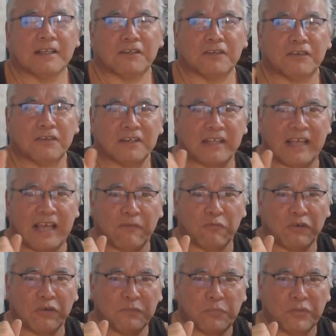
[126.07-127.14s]
you're going to have
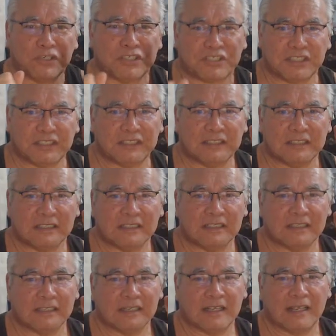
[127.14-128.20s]
one pushing
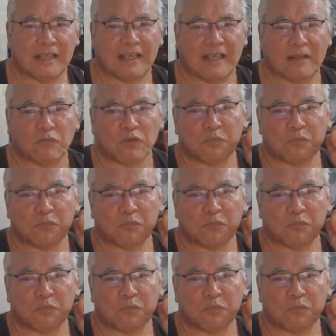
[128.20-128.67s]
and